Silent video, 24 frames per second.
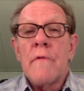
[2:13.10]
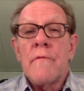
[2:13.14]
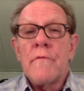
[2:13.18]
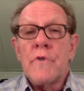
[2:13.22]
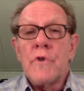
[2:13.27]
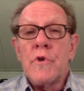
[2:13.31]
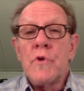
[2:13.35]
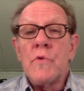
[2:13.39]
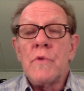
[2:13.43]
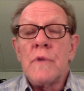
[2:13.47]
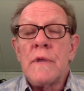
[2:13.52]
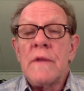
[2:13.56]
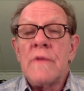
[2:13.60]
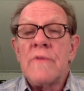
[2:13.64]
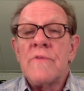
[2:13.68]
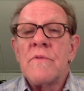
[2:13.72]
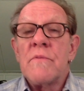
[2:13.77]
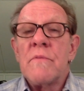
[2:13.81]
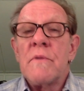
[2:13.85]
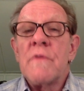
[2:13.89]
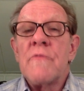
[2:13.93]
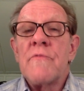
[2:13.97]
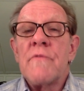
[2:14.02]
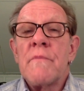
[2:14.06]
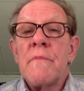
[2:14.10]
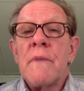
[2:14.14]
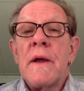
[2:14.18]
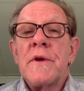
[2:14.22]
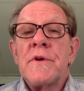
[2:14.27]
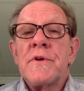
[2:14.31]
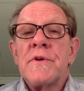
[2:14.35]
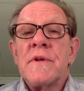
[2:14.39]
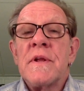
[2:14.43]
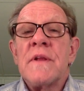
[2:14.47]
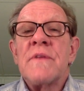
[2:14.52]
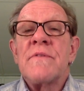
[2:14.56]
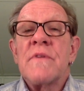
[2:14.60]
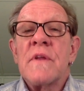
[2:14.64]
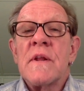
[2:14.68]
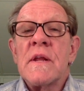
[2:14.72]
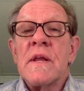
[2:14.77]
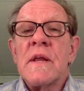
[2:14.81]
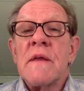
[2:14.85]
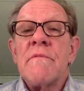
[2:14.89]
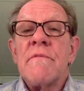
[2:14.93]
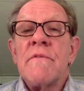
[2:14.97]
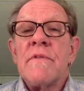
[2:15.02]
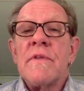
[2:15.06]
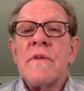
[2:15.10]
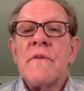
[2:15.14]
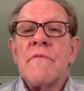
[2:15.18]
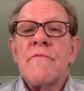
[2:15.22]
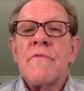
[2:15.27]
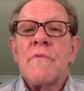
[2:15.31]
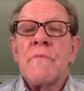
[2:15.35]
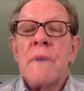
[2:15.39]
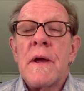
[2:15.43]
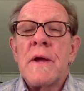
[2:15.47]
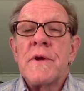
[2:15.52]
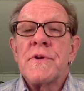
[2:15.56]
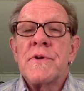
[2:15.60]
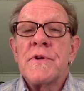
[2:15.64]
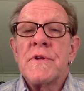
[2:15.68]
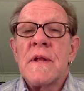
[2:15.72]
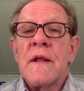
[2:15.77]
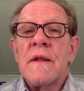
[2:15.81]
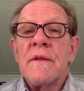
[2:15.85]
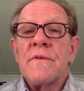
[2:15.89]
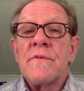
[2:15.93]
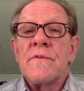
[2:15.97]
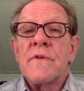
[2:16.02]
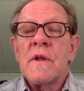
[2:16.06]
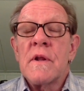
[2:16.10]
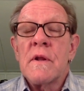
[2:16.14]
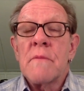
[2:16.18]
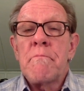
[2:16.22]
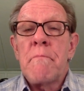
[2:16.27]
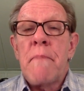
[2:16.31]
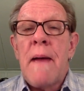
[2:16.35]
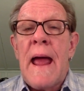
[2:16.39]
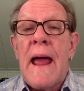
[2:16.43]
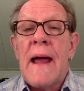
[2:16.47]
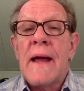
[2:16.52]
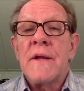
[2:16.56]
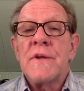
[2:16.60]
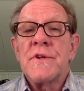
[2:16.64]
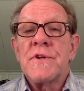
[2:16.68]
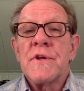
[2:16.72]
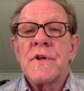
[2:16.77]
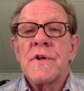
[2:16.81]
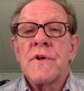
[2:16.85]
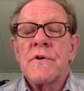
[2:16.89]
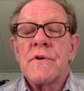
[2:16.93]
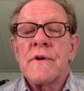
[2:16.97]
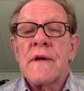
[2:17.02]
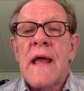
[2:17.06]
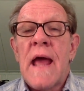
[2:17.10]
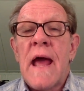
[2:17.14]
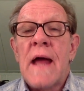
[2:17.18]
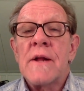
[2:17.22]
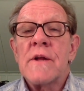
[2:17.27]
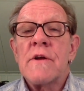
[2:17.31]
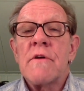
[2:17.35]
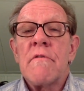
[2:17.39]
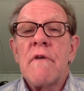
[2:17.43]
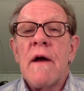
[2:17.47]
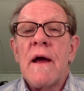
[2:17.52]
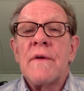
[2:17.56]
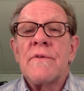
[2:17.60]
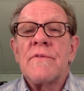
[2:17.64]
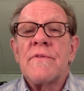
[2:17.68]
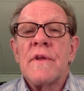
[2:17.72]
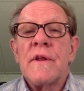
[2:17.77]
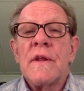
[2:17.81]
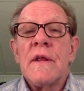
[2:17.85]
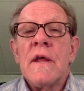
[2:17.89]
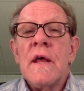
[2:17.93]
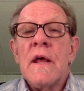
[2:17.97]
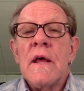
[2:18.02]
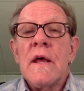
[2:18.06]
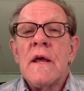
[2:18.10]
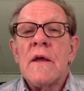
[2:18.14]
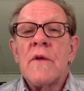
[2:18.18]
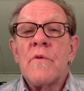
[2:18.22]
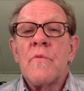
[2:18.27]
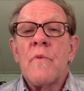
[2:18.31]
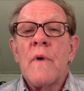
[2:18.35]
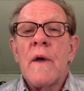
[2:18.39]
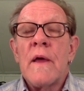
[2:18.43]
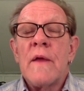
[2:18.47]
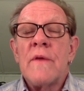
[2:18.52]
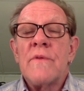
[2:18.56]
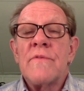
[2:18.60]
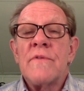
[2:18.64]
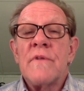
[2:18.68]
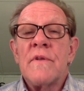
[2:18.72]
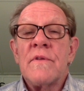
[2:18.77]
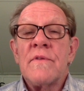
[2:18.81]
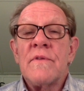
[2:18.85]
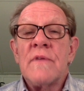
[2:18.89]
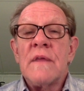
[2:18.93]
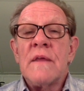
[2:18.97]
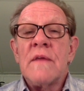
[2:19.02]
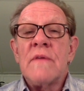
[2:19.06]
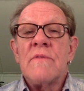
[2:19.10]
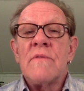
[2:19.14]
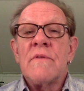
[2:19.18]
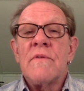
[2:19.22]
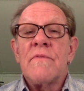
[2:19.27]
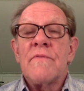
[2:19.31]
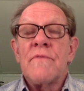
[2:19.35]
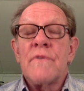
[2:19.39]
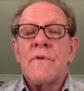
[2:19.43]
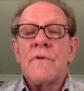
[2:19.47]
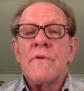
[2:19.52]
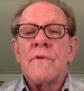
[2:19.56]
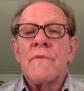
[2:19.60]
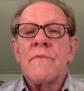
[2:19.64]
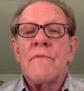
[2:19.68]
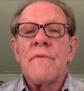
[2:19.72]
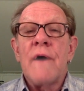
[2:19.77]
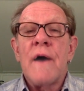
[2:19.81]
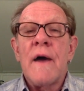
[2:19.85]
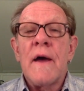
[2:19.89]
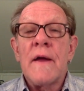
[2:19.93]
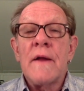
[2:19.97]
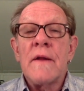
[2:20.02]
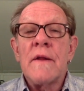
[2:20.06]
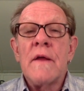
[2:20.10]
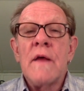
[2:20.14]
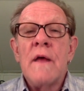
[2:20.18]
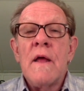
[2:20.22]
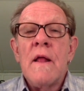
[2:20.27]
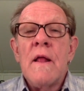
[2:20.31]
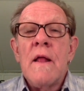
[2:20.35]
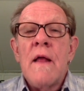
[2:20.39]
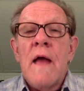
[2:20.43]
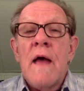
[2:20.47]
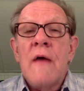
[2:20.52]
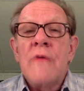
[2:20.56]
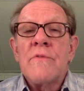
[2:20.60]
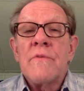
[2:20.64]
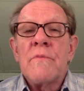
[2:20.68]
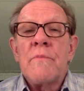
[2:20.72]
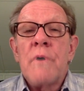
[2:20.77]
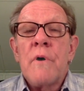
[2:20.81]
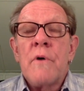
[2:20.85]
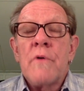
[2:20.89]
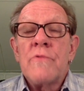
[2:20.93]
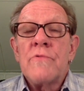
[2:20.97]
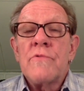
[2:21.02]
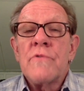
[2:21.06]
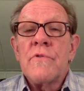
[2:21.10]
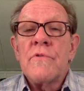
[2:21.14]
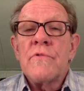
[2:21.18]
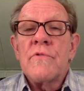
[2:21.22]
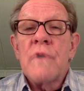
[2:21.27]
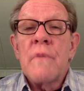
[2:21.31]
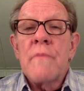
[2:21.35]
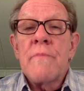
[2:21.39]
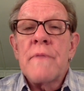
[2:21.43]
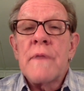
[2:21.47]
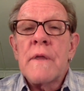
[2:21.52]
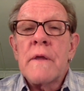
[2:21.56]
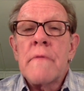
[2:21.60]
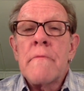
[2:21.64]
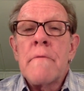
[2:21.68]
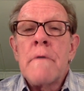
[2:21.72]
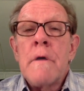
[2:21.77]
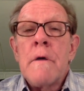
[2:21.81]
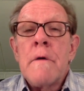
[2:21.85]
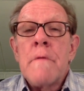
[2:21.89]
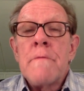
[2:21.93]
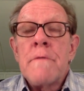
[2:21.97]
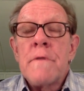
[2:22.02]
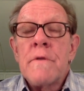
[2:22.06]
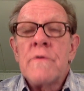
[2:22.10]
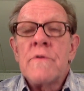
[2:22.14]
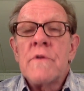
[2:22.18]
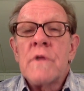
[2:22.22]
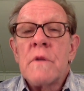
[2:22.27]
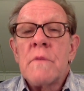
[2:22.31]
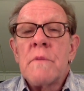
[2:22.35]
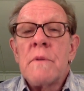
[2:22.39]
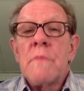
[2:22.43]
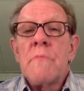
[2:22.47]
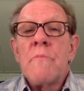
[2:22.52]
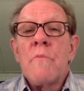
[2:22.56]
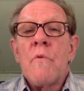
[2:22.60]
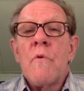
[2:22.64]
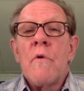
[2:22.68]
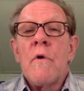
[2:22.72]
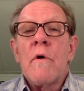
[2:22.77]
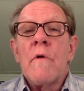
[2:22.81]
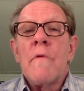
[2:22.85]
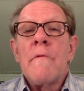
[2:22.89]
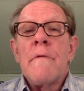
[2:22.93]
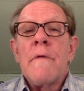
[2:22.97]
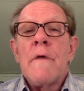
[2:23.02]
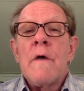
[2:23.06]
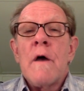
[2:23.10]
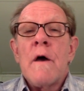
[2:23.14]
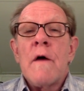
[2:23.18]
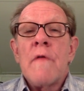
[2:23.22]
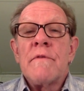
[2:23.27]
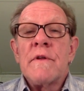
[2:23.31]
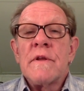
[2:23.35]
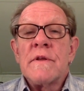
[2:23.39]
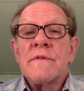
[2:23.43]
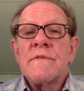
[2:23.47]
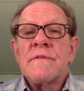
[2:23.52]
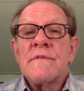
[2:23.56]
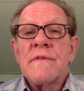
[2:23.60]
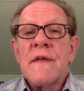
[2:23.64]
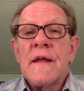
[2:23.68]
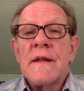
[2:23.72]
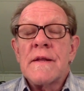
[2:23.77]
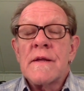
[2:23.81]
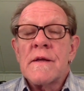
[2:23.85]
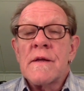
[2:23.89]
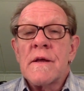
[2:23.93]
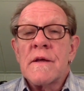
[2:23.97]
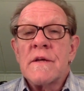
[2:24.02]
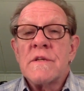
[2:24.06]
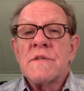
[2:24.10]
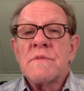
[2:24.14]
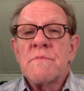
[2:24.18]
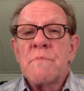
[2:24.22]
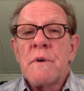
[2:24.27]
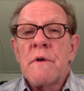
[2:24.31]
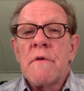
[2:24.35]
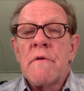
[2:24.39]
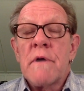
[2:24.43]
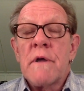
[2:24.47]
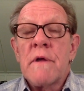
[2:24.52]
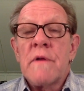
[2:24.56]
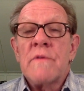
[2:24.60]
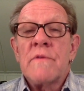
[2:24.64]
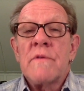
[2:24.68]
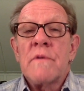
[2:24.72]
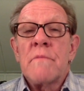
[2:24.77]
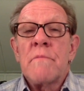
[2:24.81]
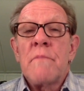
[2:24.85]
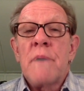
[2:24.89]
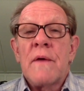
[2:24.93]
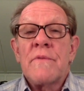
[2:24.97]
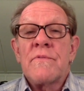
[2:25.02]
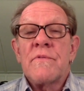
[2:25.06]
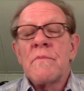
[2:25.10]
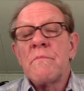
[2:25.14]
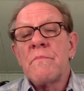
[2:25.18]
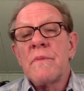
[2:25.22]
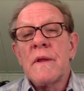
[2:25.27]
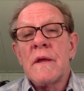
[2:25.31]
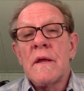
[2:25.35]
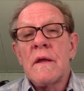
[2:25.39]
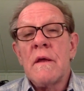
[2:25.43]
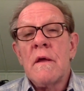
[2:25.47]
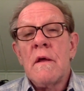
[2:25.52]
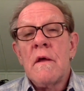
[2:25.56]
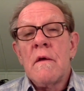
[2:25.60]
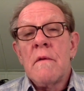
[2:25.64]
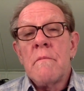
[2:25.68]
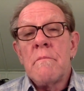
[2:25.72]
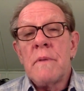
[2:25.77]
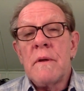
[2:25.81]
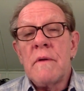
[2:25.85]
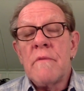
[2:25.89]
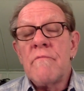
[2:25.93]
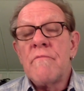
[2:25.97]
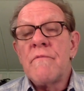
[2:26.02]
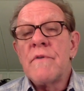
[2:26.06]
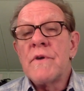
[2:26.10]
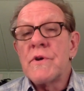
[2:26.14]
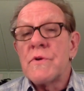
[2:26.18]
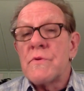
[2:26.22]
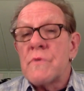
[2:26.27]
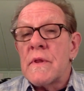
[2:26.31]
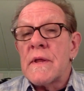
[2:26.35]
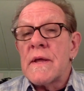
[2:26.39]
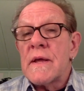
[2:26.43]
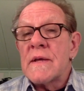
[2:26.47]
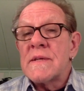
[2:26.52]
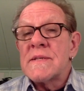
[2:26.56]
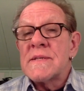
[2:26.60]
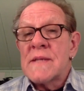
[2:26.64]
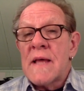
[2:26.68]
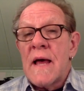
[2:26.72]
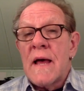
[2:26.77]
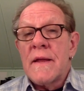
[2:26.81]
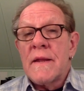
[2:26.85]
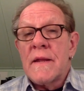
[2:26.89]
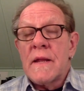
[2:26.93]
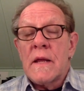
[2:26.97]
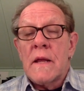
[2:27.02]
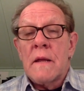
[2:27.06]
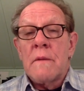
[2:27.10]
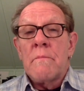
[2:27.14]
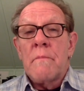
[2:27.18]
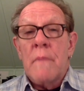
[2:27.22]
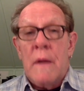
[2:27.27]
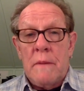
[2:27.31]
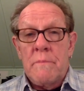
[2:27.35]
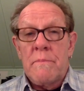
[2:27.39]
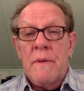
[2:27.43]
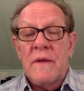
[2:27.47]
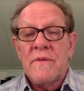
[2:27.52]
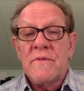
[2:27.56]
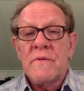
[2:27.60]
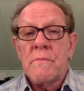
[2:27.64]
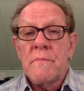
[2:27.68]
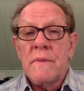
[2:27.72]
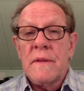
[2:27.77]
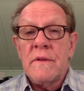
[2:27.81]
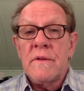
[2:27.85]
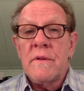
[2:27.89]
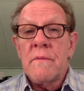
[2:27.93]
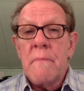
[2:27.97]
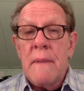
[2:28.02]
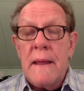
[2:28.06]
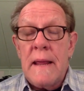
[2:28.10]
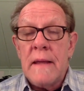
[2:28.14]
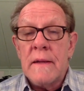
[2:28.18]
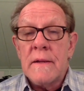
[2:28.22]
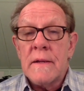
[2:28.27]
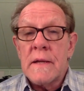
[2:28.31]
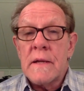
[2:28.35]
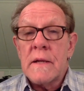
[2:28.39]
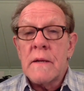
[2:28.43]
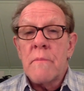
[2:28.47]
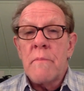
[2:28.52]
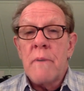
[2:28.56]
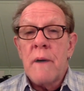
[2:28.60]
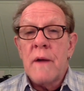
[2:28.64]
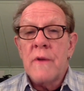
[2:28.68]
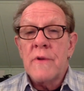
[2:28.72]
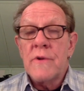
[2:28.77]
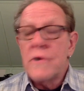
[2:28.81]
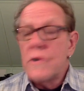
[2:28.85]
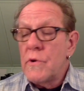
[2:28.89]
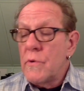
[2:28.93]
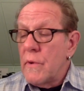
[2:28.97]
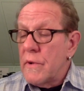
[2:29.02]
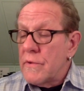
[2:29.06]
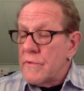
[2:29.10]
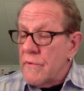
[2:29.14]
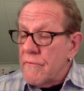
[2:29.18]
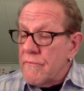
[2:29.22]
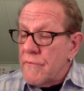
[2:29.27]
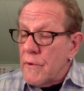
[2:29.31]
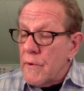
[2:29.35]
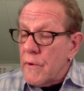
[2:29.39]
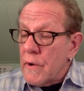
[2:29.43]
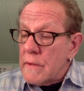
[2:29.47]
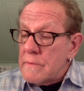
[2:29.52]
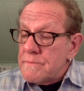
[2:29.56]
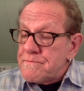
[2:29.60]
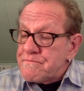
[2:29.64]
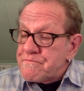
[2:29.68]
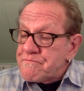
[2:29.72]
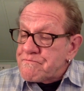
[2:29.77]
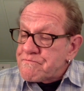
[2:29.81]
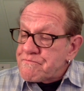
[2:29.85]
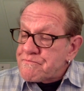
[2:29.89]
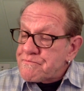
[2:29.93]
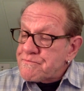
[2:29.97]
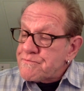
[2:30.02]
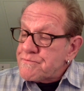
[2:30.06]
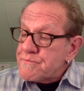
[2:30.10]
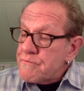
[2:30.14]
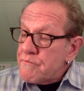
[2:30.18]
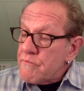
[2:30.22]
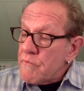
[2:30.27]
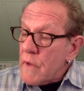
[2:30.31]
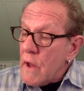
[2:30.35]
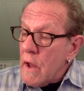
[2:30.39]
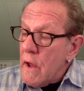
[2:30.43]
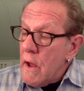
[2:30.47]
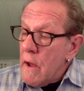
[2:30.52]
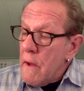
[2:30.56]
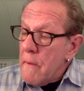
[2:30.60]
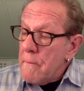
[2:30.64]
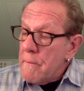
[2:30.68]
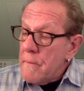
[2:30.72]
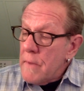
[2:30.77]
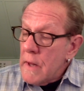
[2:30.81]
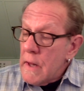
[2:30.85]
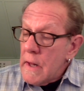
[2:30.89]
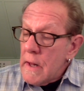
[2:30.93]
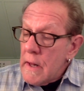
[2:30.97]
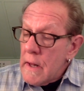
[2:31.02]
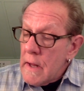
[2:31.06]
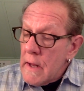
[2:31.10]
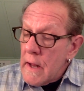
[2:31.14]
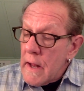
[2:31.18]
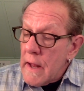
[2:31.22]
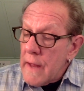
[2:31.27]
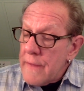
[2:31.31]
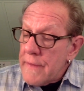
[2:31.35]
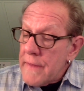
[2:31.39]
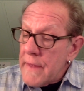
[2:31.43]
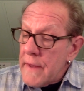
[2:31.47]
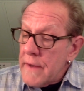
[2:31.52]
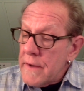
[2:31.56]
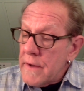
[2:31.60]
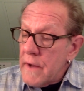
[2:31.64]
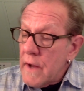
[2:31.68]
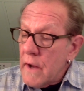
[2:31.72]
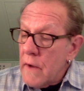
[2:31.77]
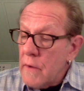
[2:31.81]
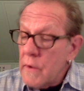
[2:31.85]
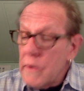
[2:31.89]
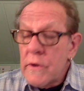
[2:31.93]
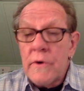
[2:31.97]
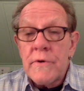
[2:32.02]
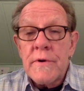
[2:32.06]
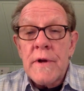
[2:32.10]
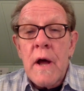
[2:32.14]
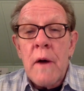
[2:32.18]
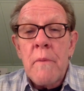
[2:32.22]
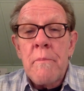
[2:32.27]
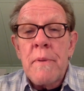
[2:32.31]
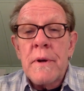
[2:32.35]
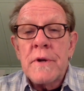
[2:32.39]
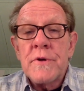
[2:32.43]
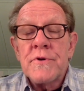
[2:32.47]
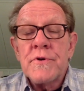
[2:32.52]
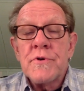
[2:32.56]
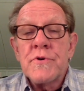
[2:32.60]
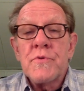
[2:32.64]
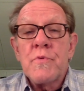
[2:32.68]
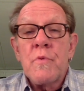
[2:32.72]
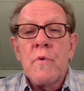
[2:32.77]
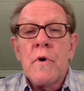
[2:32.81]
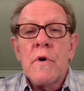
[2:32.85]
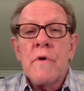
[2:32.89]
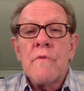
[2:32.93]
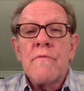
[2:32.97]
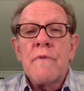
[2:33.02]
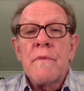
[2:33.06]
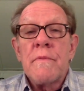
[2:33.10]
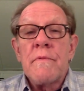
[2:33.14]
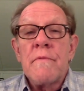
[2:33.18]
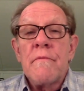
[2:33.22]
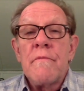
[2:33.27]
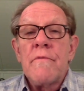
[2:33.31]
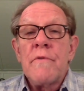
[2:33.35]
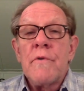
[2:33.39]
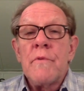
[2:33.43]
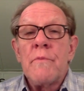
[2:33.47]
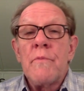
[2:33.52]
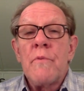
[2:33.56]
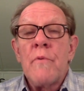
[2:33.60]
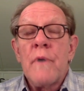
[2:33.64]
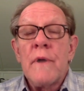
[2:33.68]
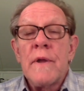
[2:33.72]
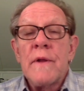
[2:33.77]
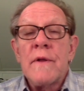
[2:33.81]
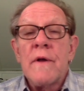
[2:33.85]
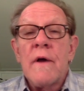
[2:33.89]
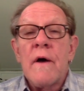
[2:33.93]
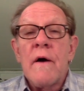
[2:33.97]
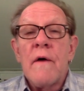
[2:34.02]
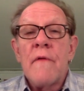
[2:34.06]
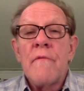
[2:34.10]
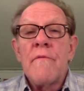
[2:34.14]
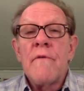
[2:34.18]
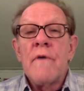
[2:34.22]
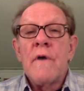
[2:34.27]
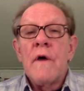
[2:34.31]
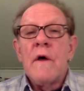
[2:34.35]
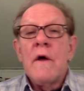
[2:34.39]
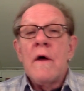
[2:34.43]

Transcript: you need some information, it's going to give you the information, and it's going to package it or categorize it in ways that it's easy for you to find, as opposed to something that is going to be more of an aesthetic experience and possibly be visually exciting and possibly demanding upon you as a viewer. Um, and then we learned how pictures work from the viewpoint of